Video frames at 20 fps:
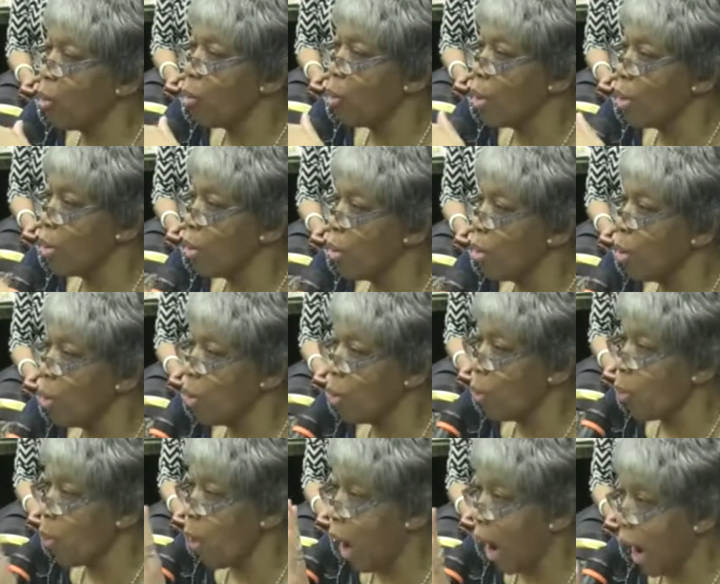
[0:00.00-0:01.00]

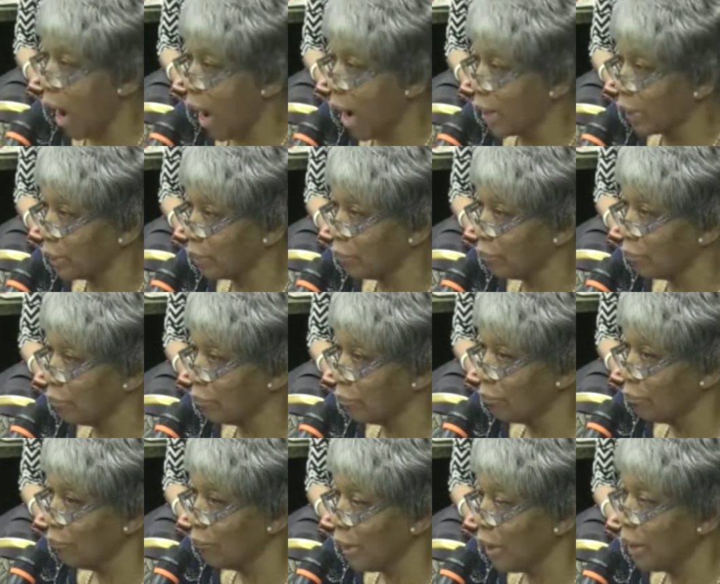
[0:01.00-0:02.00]
worldwide,
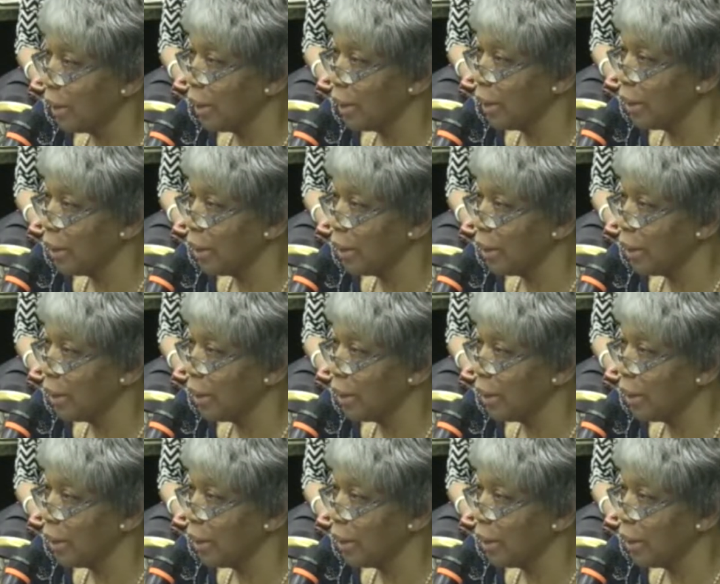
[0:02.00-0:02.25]
and